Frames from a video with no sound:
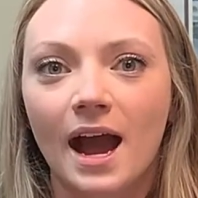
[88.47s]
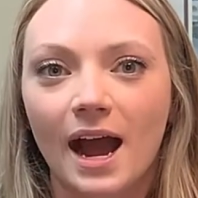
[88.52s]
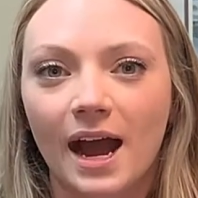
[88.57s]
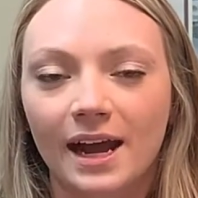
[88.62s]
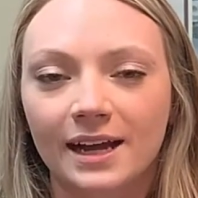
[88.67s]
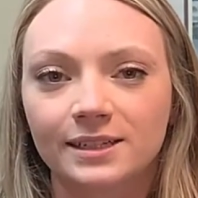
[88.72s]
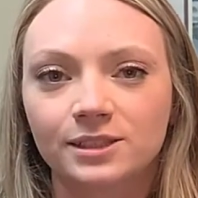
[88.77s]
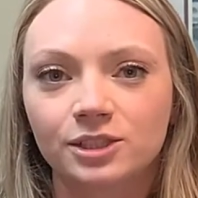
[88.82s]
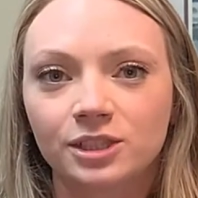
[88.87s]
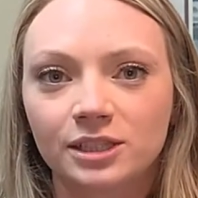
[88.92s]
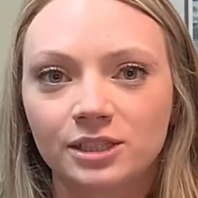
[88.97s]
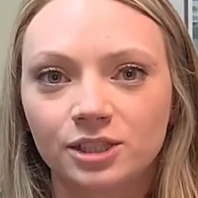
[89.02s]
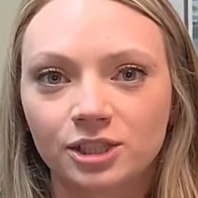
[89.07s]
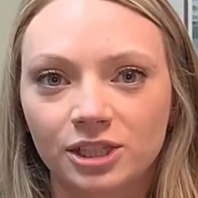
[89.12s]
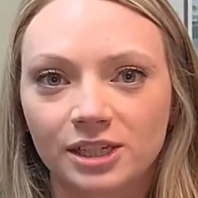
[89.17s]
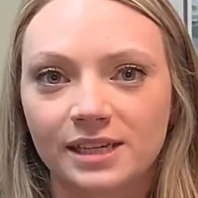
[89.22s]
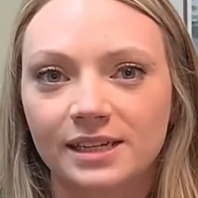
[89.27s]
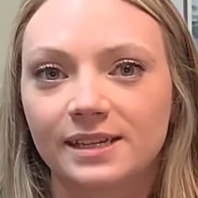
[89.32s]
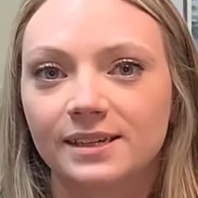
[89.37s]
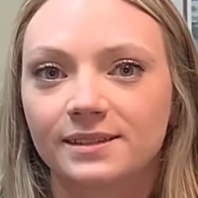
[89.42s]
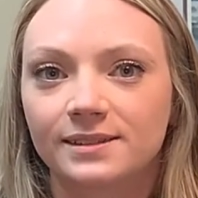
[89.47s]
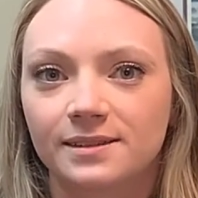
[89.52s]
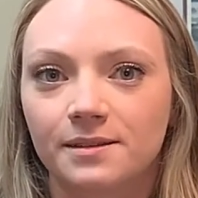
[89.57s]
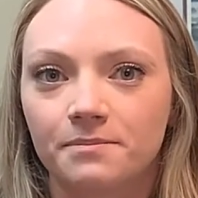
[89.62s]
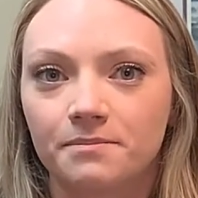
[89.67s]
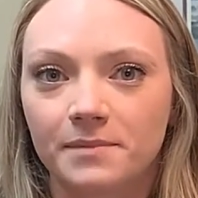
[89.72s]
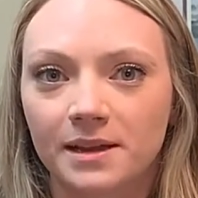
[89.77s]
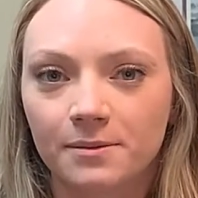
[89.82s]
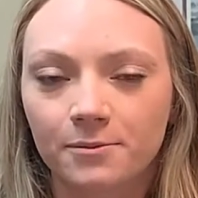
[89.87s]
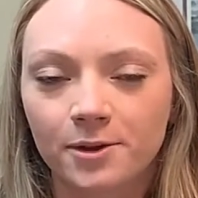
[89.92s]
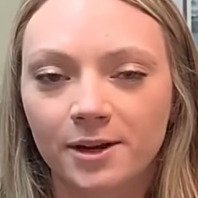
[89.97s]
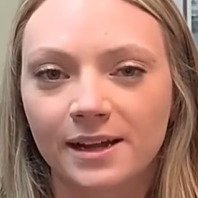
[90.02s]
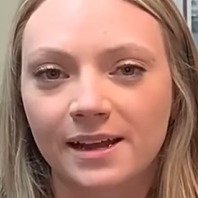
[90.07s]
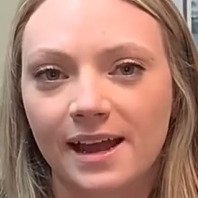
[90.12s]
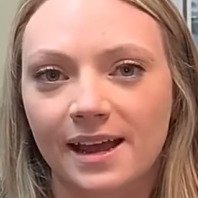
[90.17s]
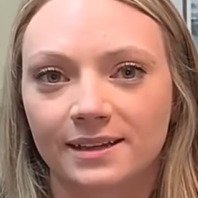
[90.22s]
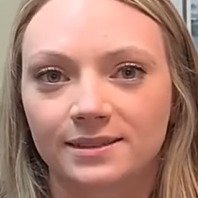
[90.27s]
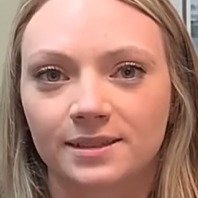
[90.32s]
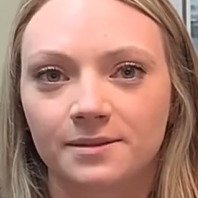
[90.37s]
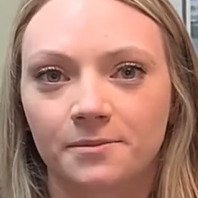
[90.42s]
IgG is the memory
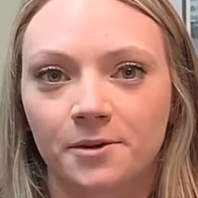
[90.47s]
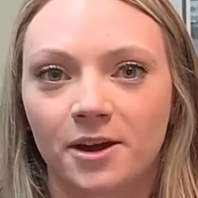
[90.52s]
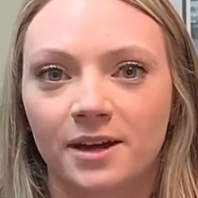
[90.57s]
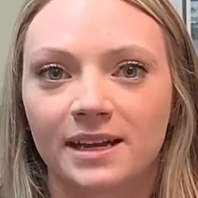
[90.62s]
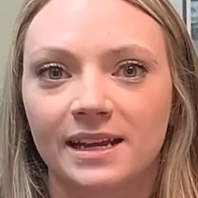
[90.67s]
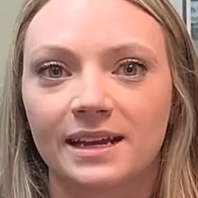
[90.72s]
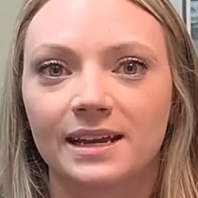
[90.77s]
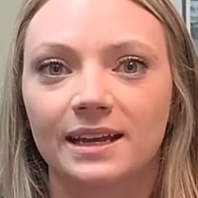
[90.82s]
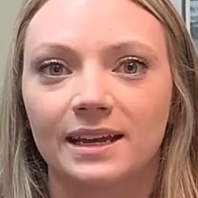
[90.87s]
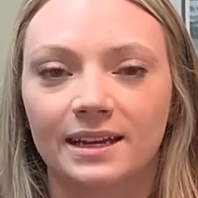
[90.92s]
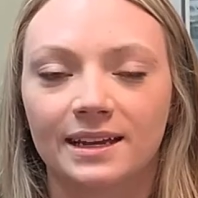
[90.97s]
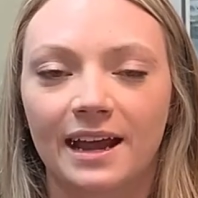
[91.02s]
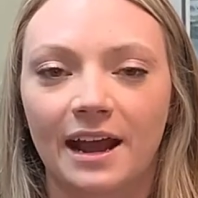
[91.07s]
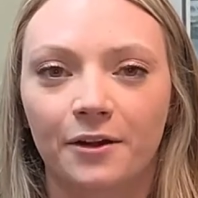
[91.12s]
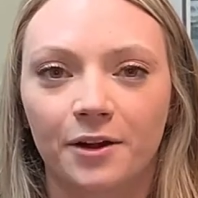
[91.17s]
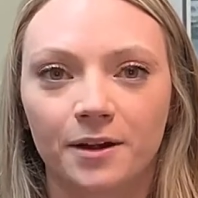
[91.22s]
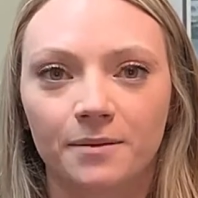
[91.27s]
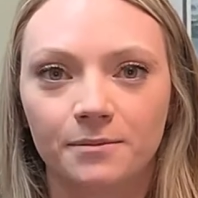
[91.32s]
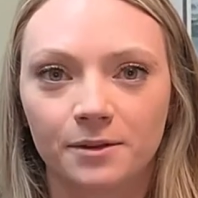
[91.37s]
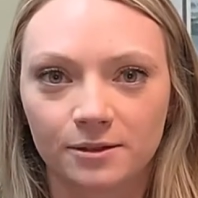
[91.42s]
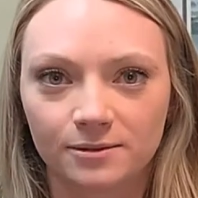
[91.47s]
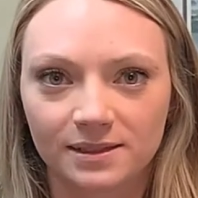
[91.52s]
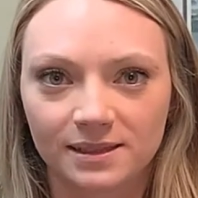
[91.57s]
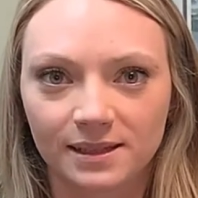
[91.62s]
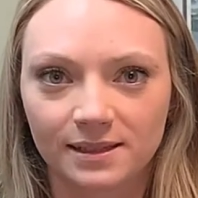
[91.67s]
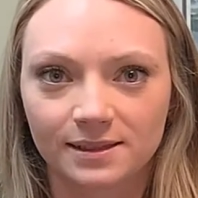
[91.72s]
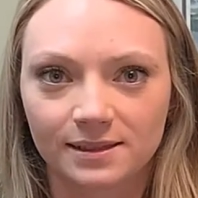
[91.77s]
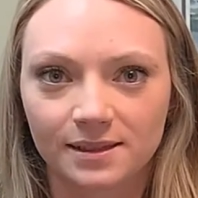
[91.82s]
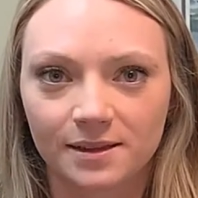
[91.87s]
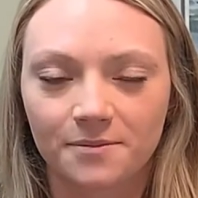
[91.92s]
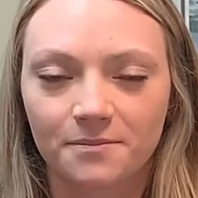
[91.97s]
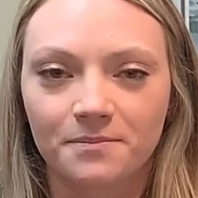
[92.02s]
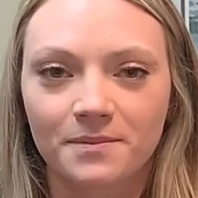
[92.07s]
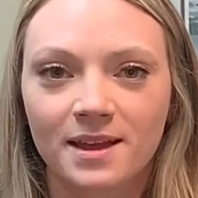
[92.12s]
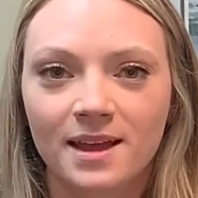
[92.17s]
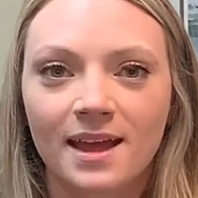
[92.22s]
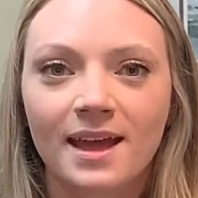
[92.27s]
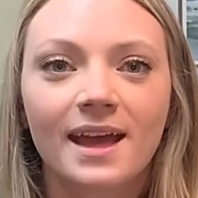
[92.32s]
antibody in our immune system.